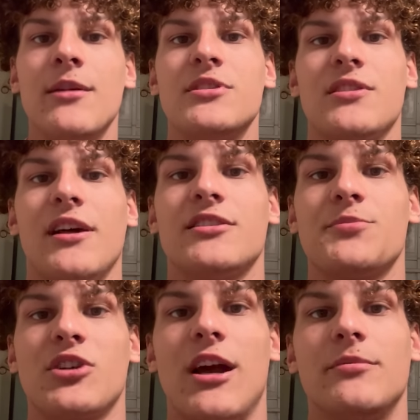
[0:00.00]
Please like,
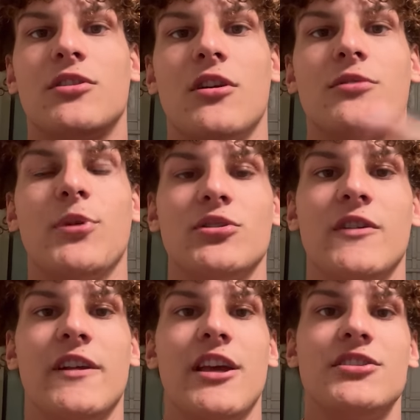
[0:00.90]
subscribe, turn on
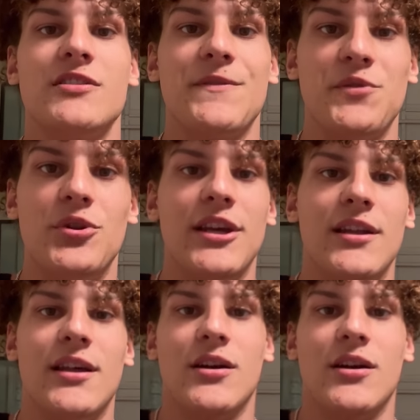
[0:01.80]
post notifications if you did,